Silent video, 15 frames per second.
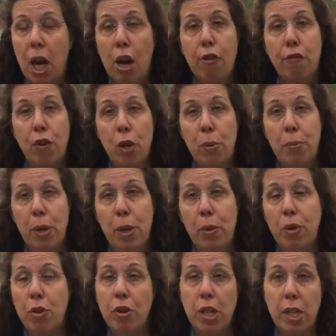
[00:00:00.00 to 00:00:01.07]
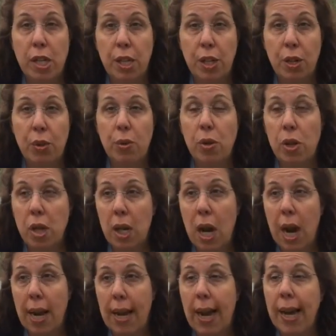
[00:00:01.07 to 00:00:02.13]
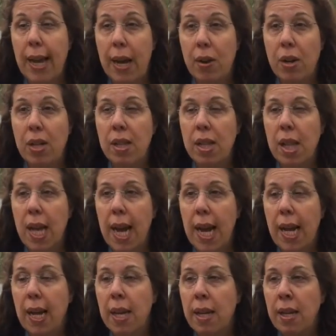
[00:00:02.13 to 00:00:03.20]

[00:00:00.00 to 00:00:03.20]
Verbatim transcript: a rowboat or a canoe or a kayak out on the lake.